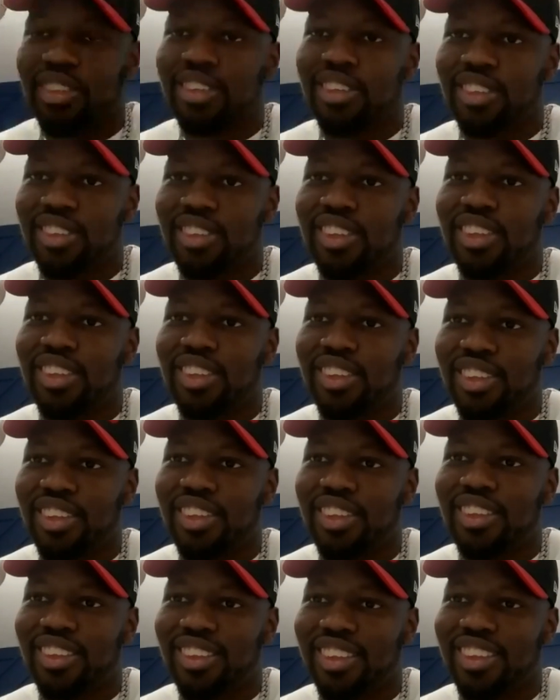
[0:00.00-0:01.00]
just curious what
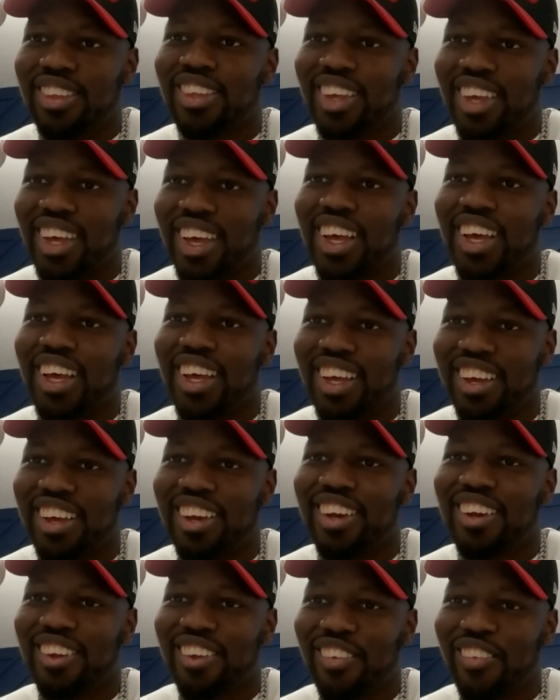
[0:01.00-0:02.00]
the story
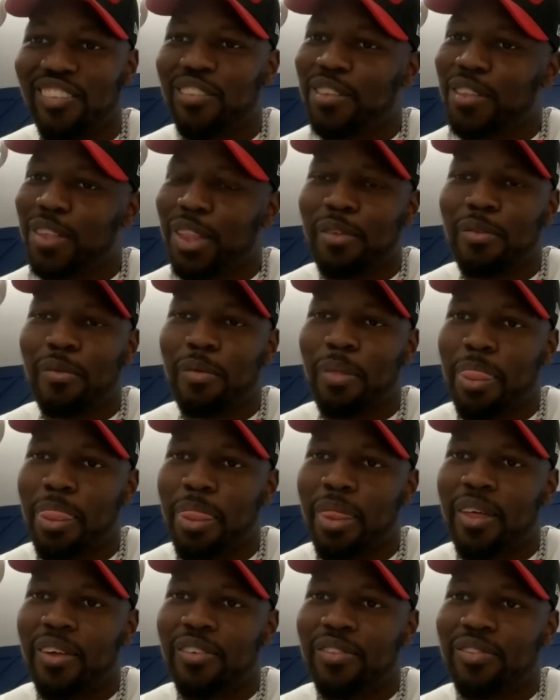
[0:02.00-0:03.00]
there, or why
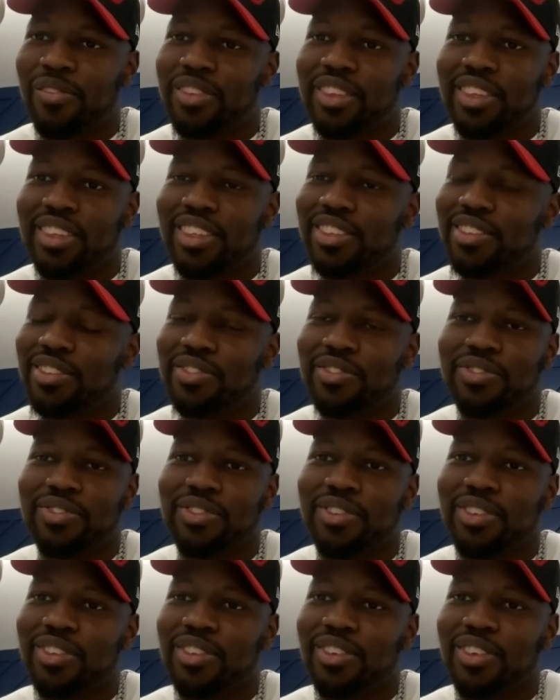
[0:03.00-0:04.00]
you put doctor in front of your
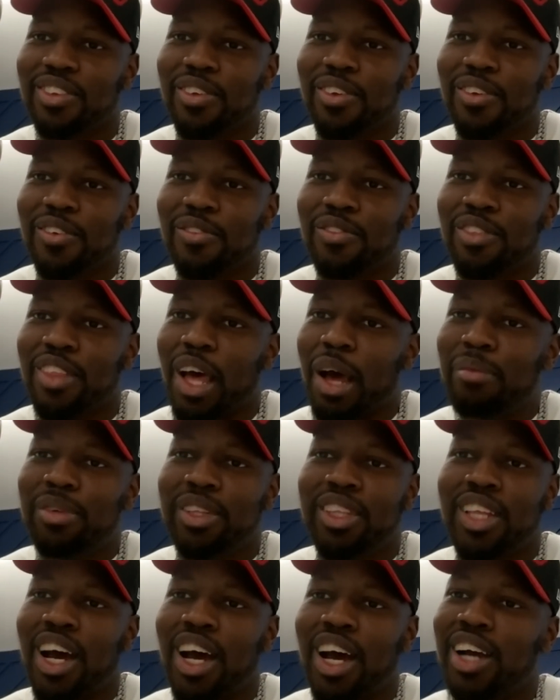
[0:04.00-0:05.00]
name. I'm a
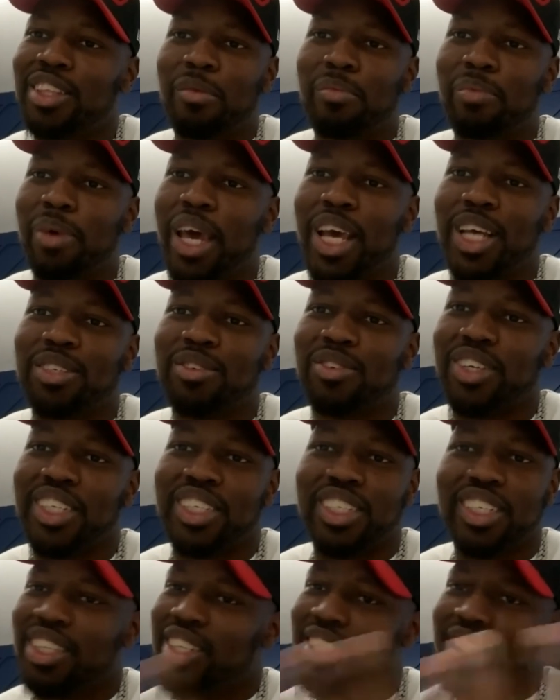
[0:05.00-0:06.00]
doctor pass
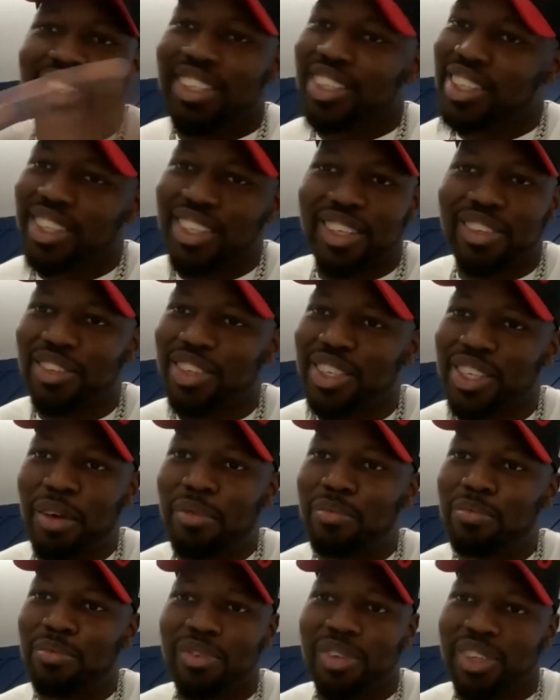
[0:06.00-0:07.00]
rush.
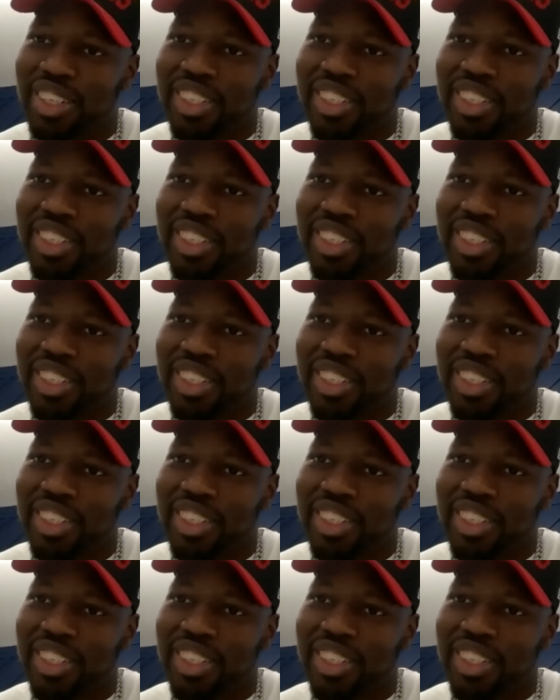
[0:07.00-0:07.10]
Simple.